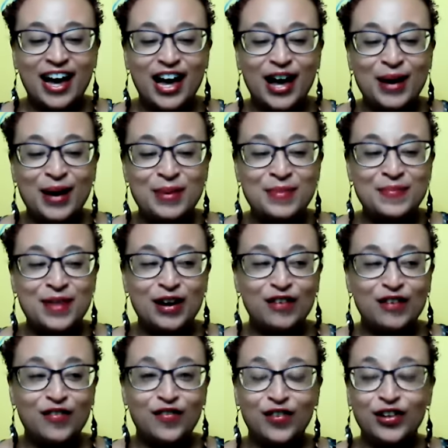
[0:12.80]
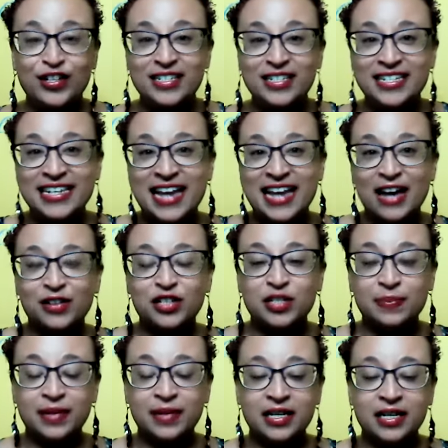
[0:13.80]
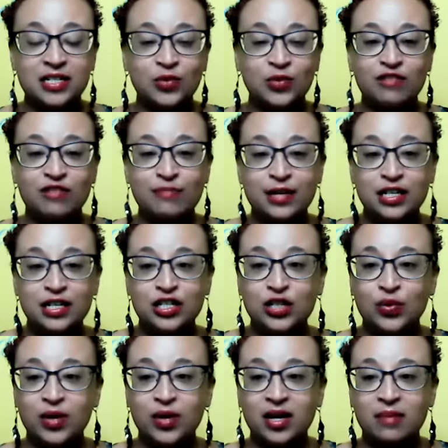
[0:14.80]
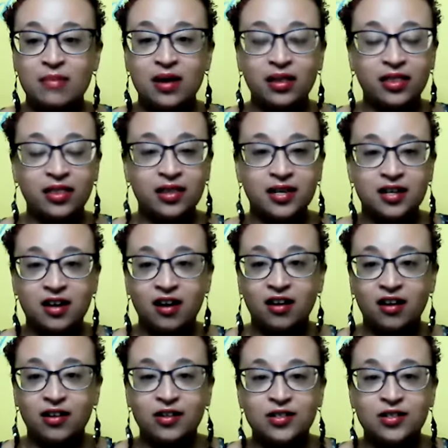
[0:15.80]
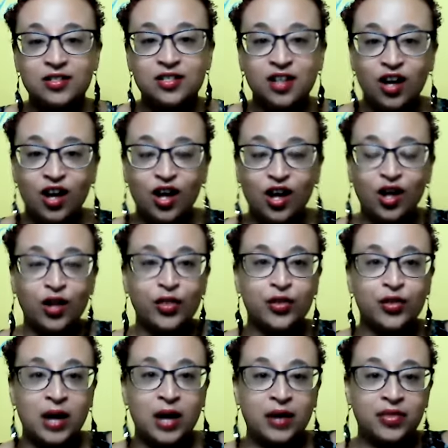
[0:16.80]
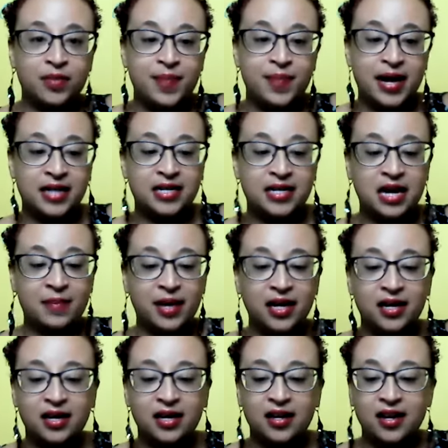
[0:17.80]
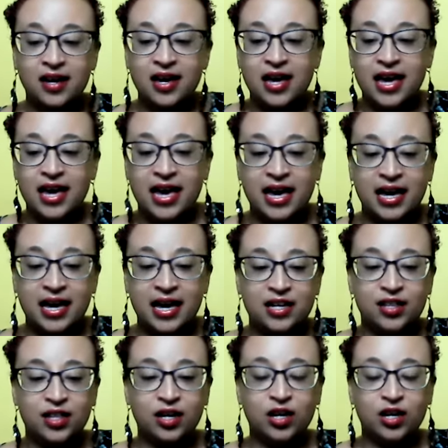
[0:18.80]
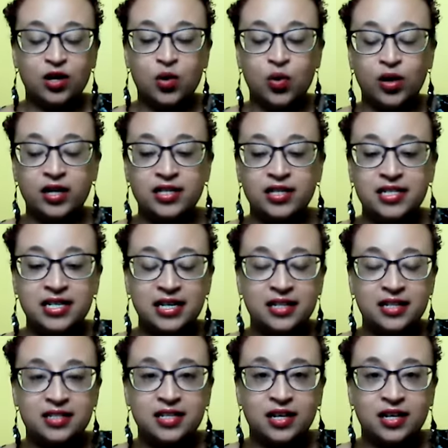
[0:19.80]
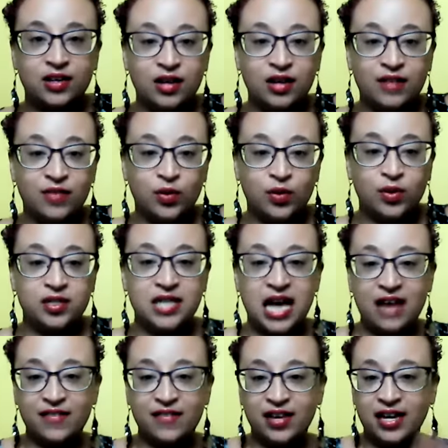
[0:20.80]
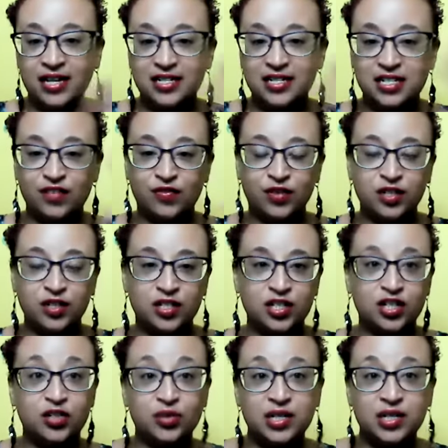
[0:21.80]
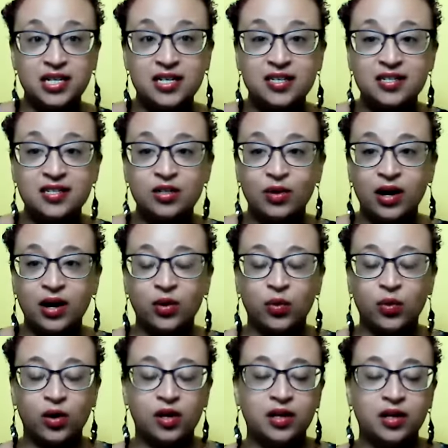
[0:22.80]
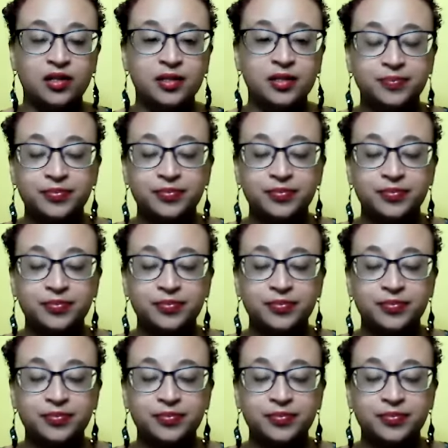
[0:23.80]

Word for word: um, first announcement we've been doing monthly calls all throughout the pandemic and the quarantines that everyone's having at different degrees around the world.